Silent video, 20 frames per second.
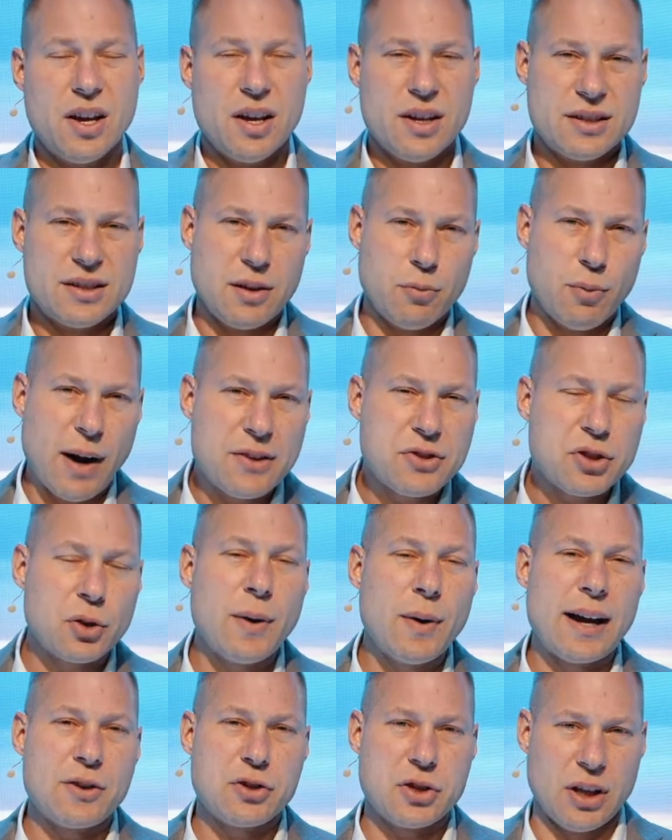See,
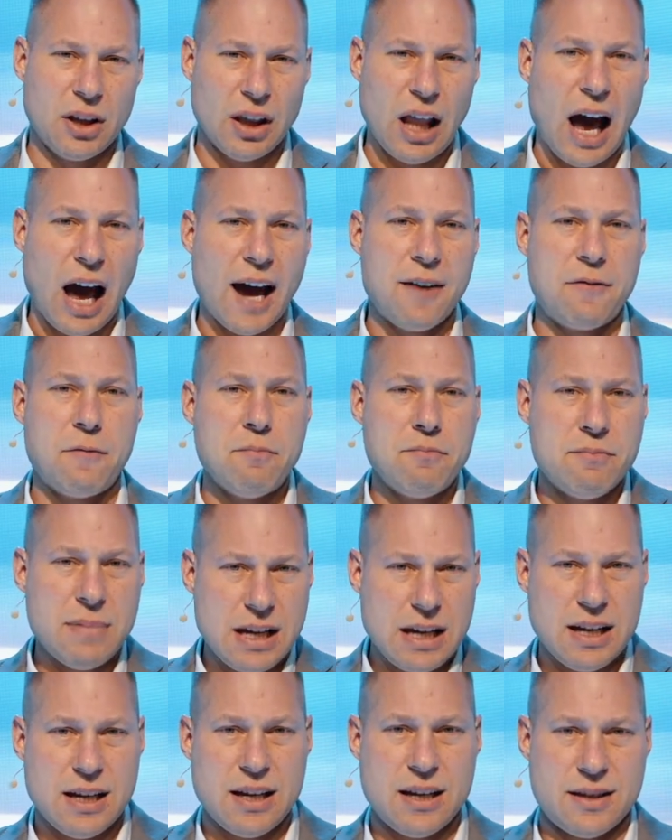resurrection life
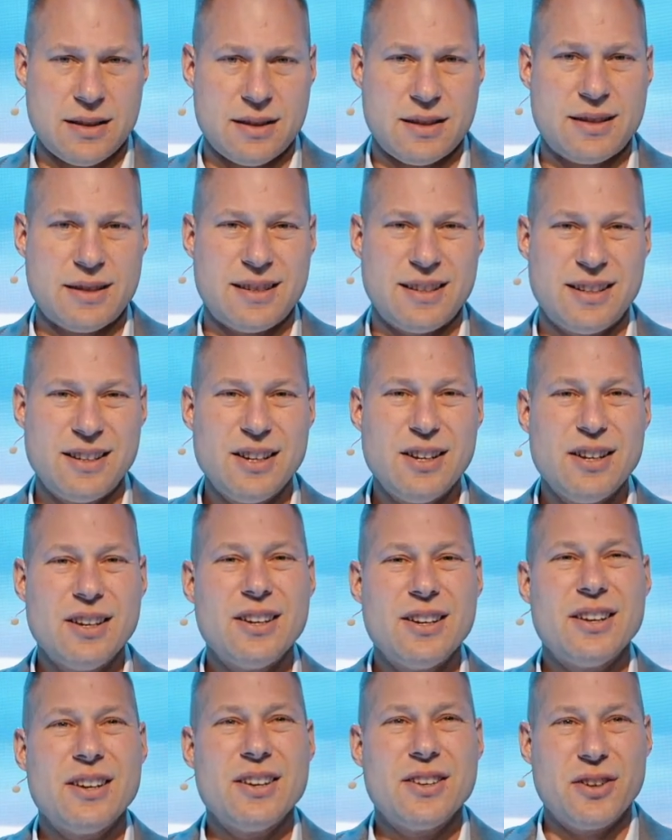means
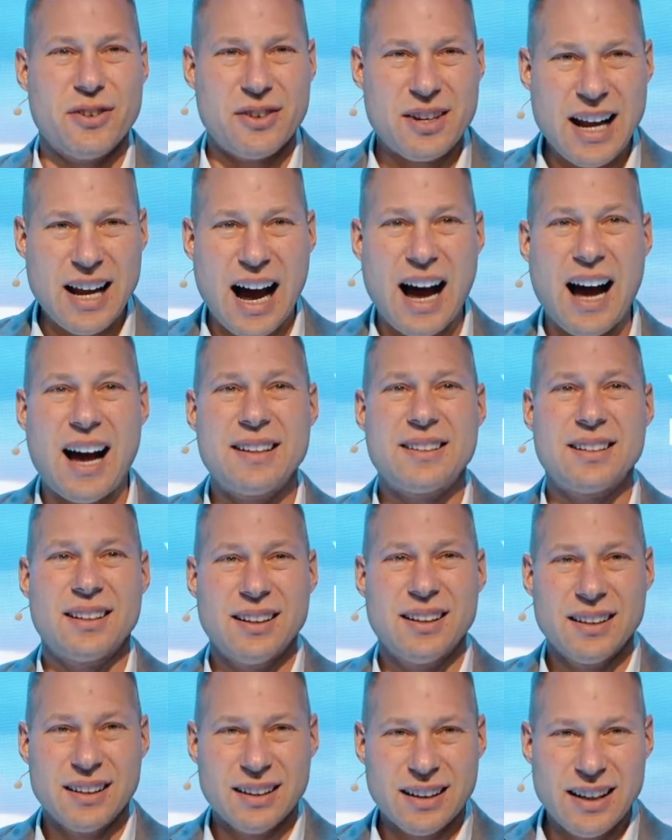you're not
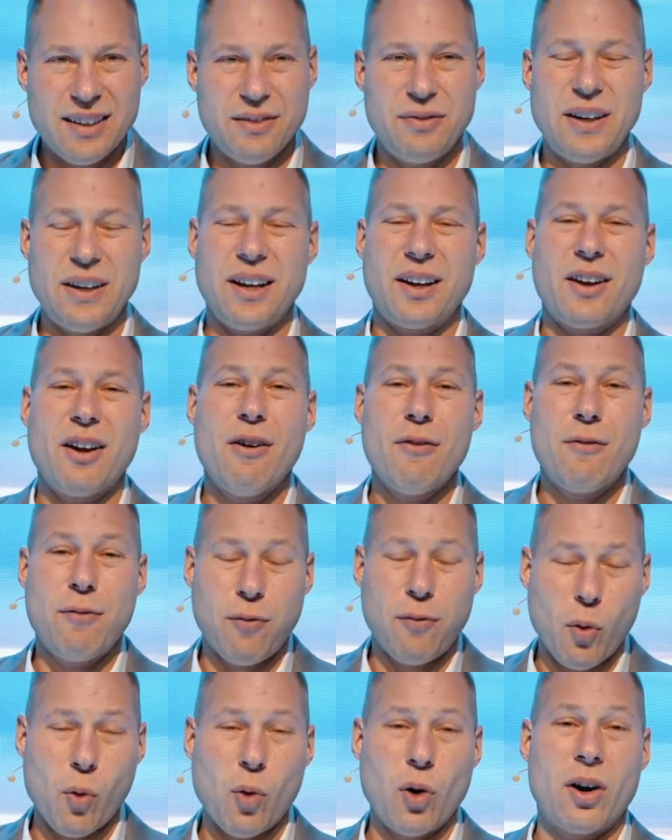living
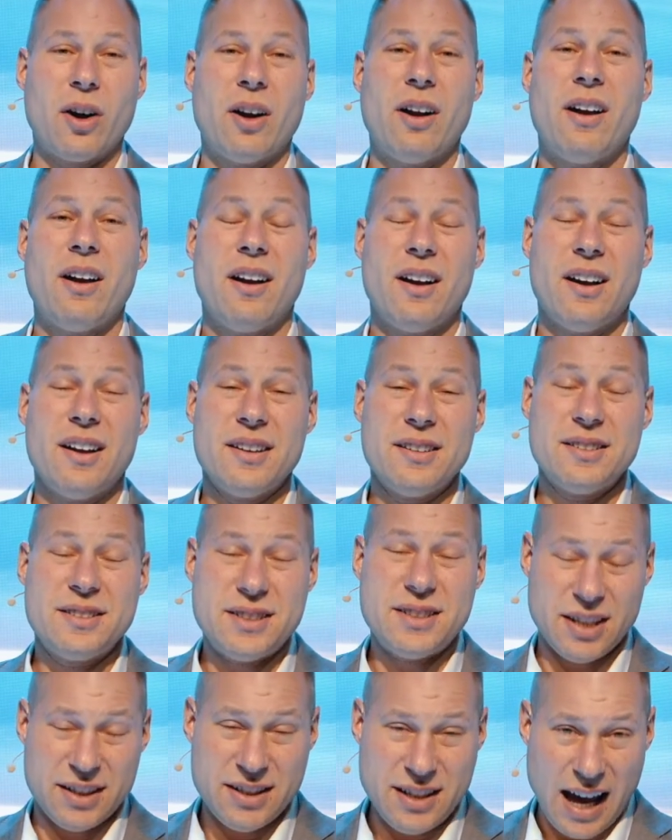for
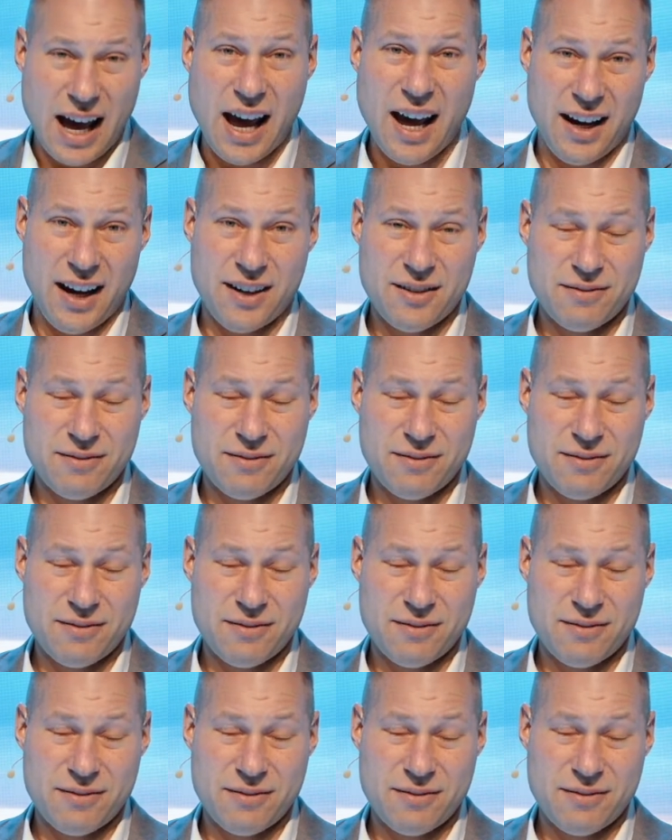today.